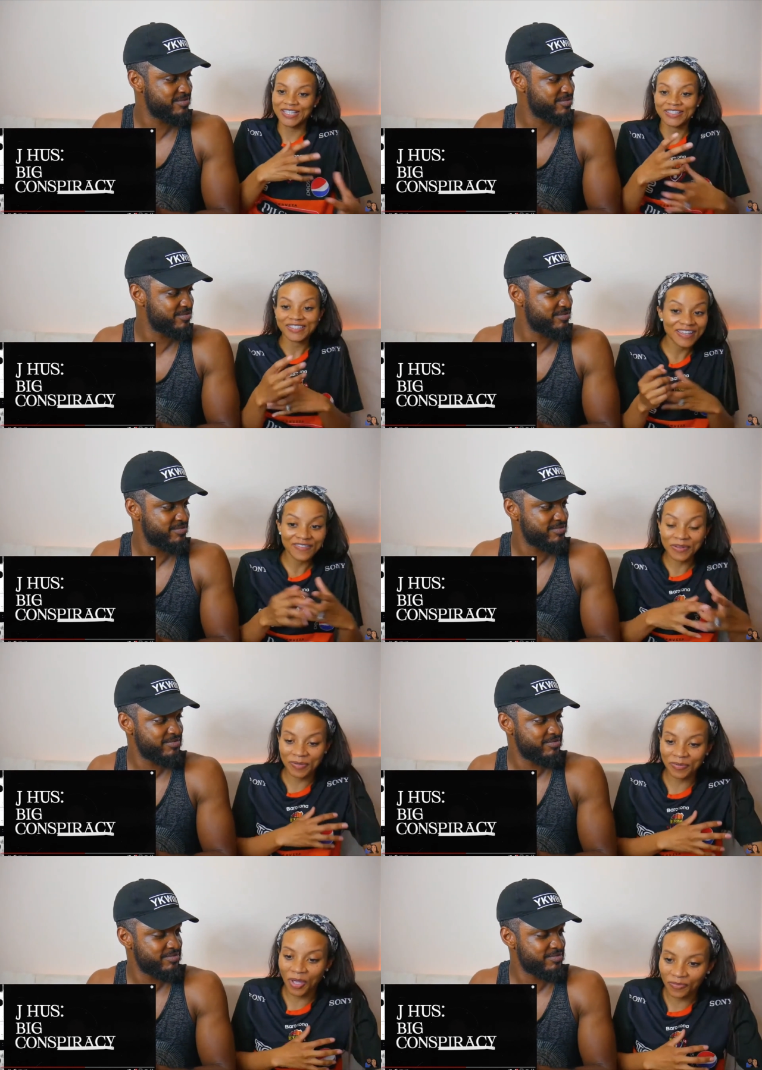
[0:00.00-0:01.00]
Speaker 1: leaving
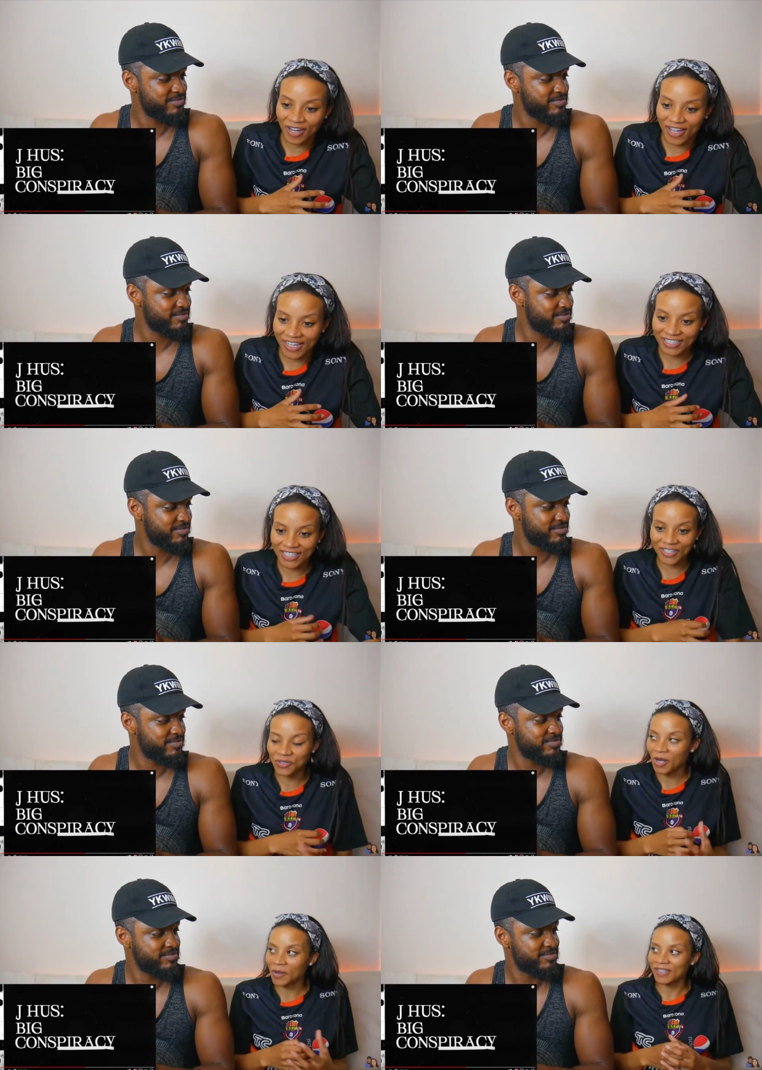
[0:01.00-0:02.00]
people in red,
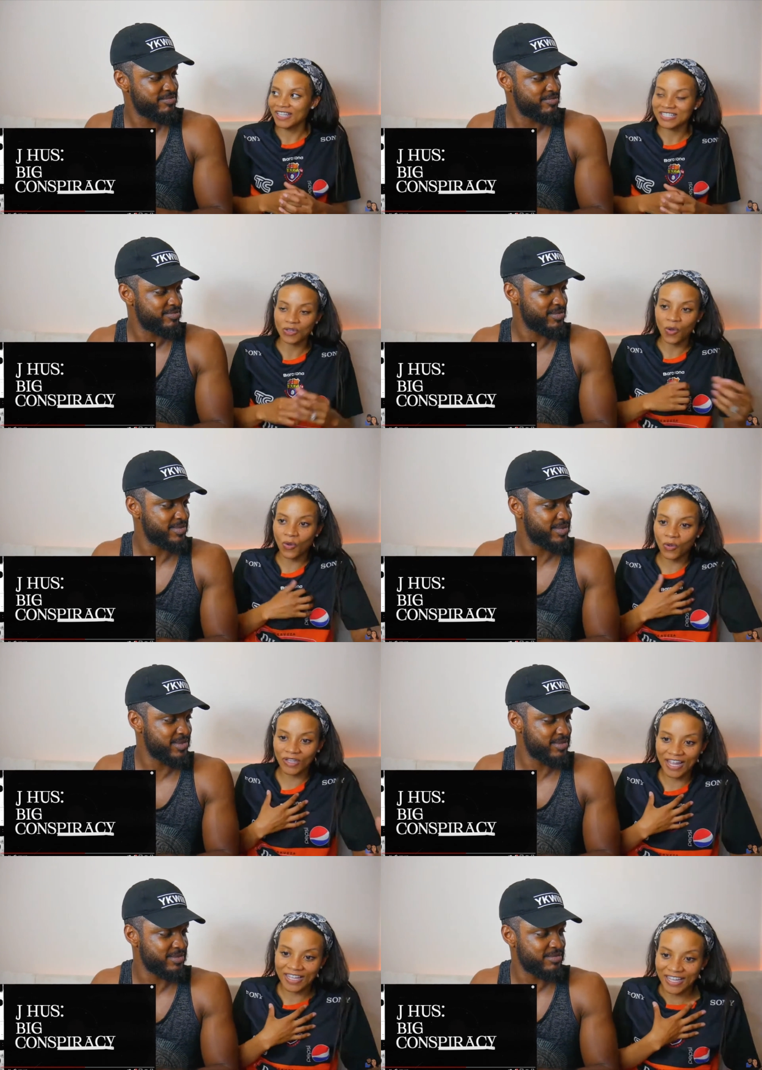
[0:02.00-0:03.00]
like, you know what I mean? That's a
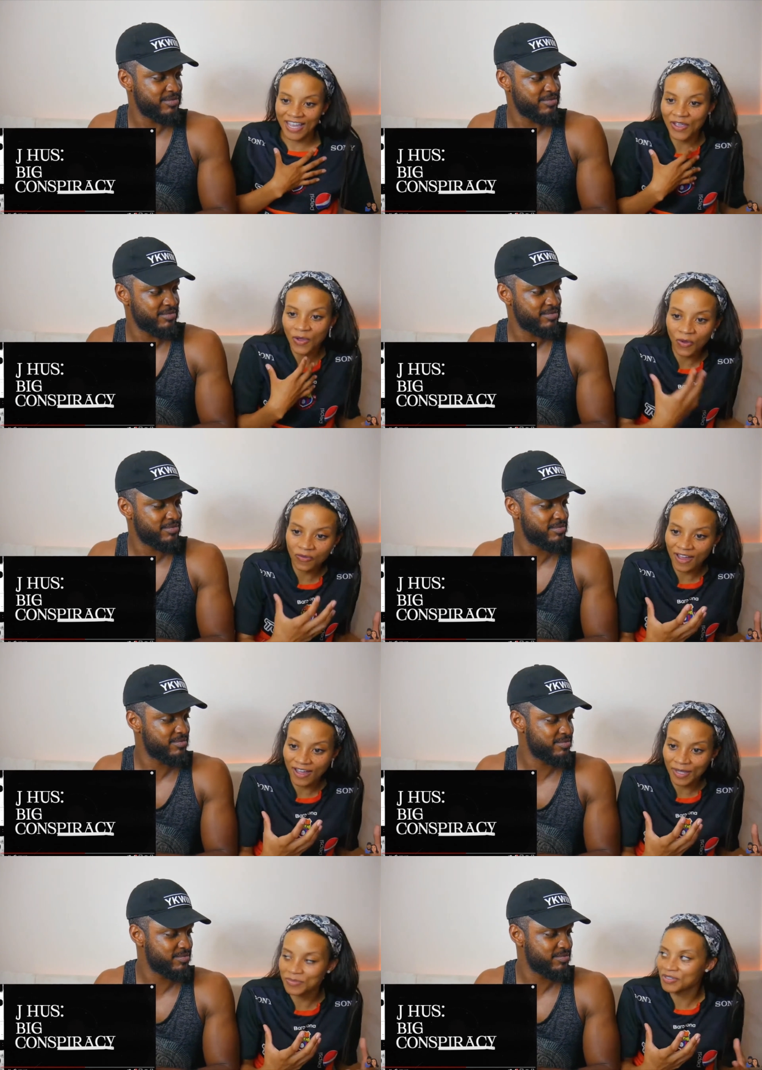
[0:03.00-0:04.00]
whole, like, a-hole
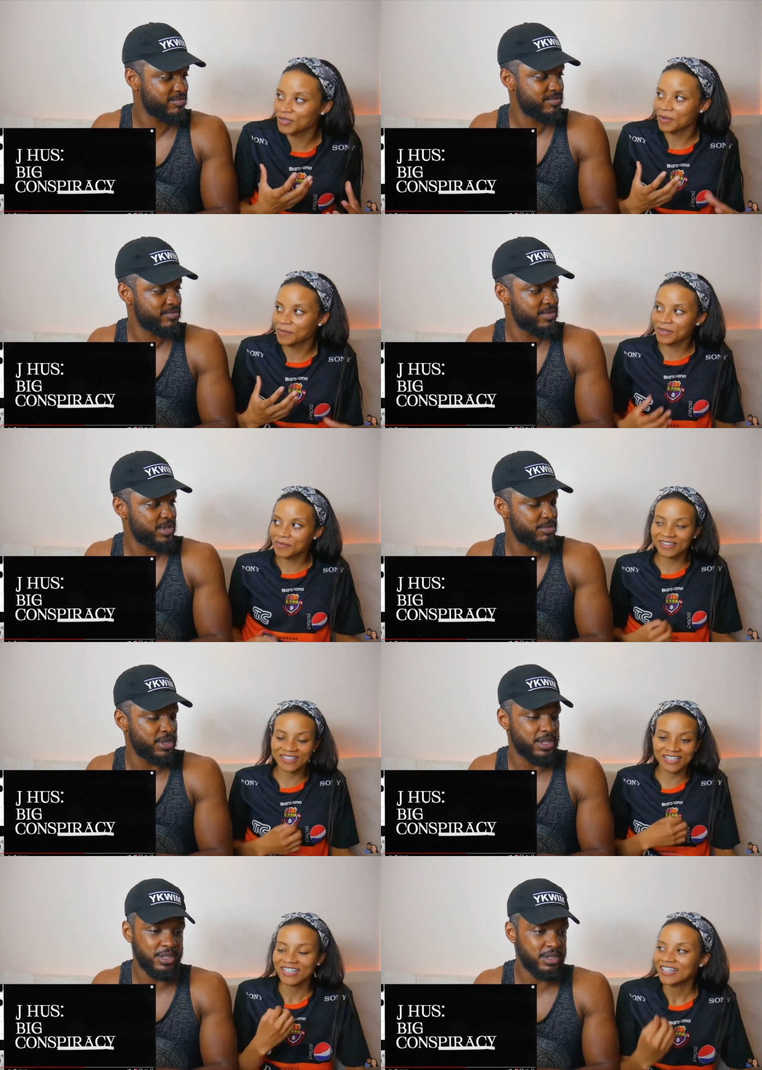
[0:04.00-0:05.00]
vibe, you know what I mean? But
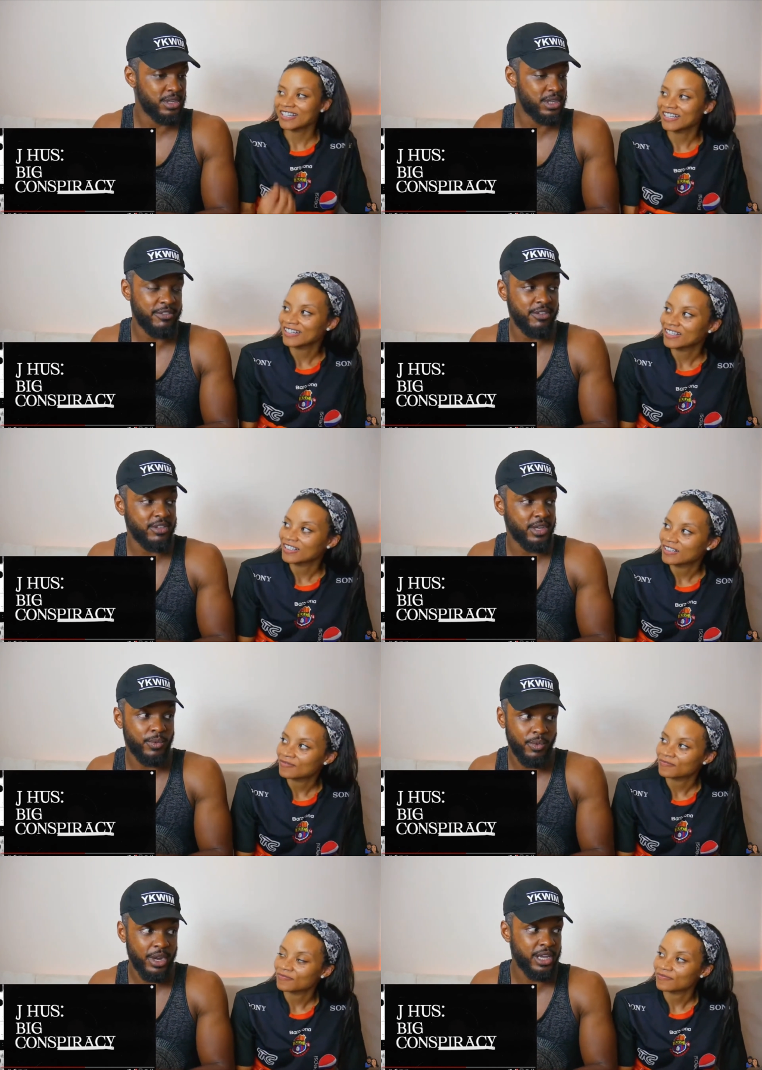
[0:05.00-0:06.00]
then...
Speaker 2: He left
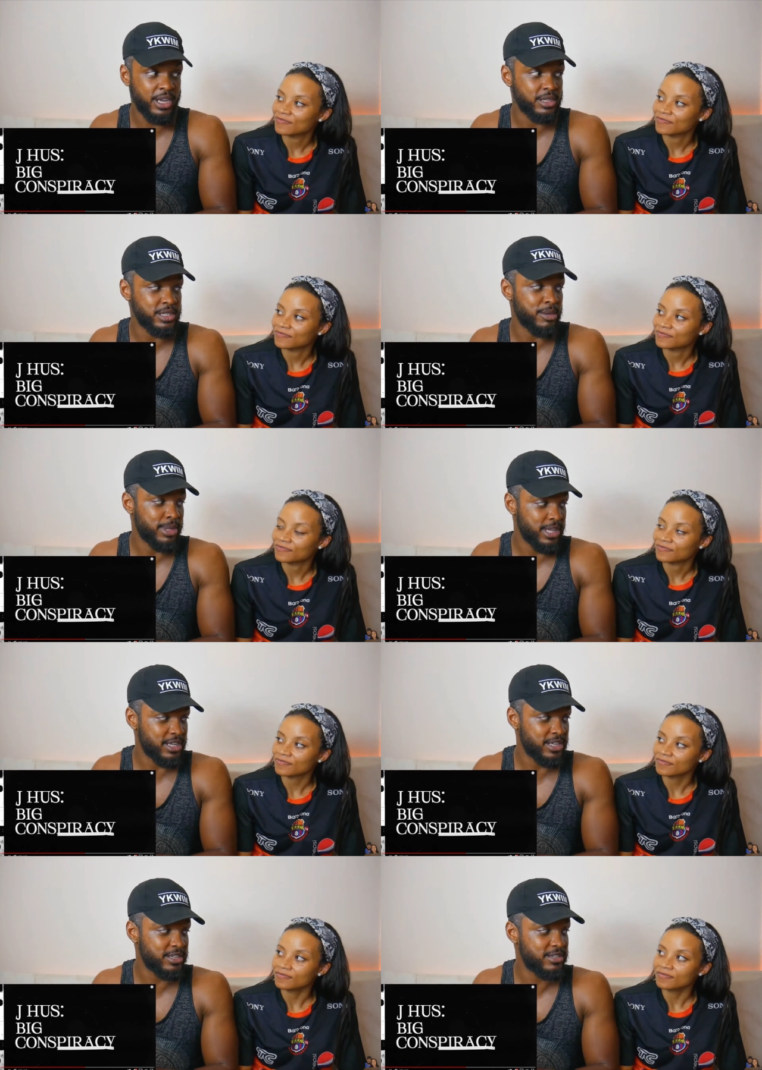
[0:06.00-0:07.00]
everything red. It's like
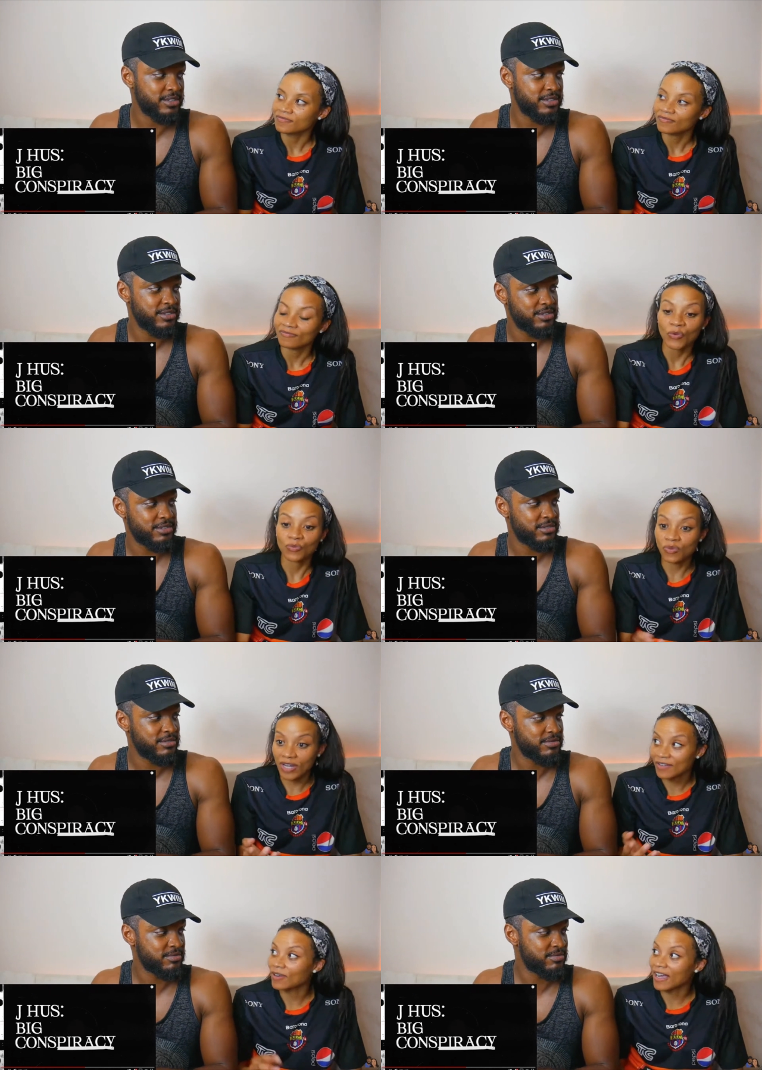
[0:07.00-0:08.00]
blood.
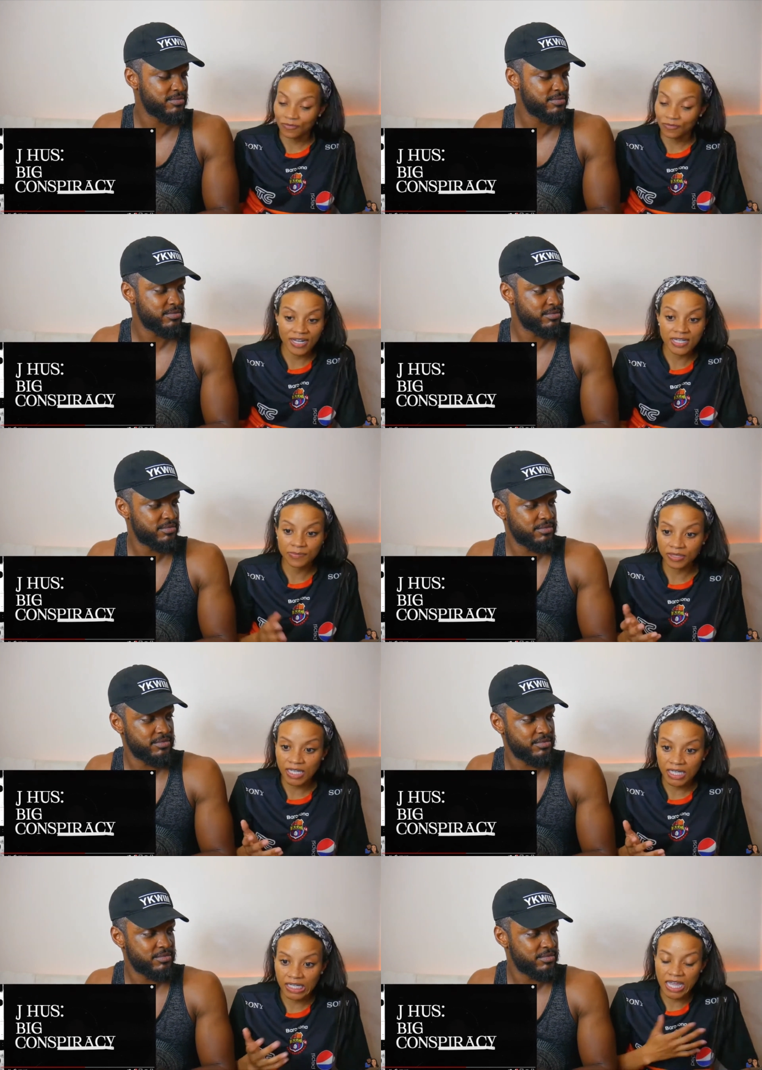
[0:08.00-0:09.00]
Speaker 1: Red, right. Red is
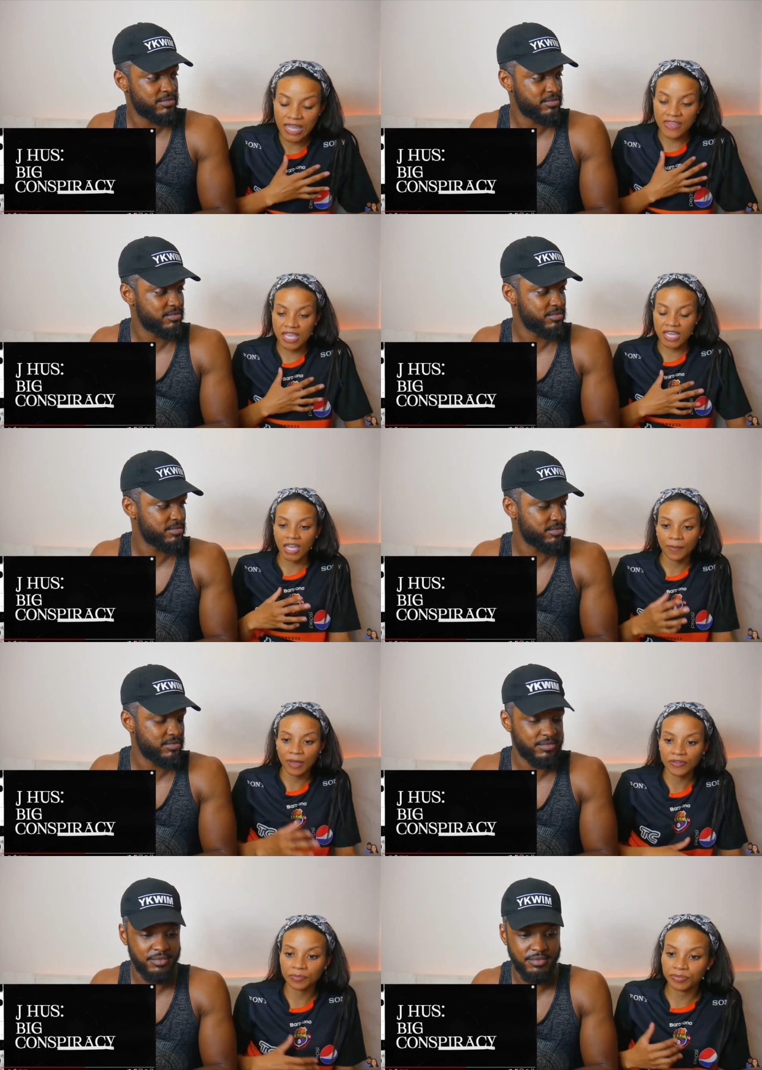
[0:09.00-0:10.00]
blood. And then
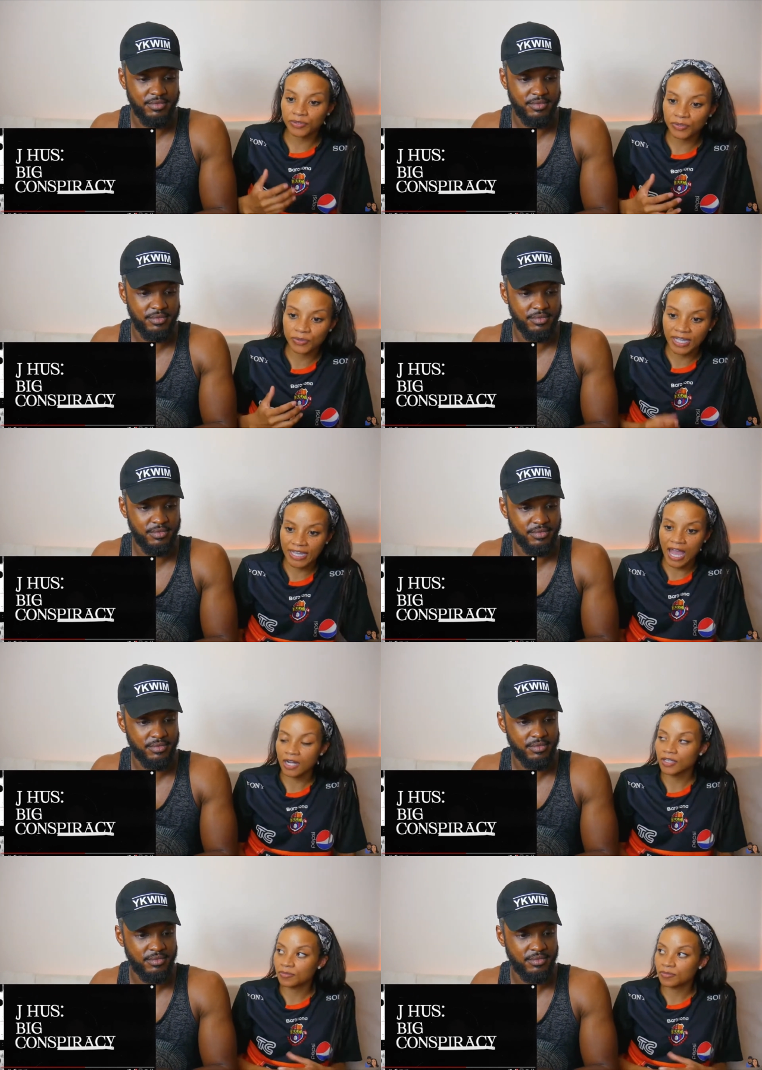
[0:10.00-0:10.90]
came out the blue, like, out of the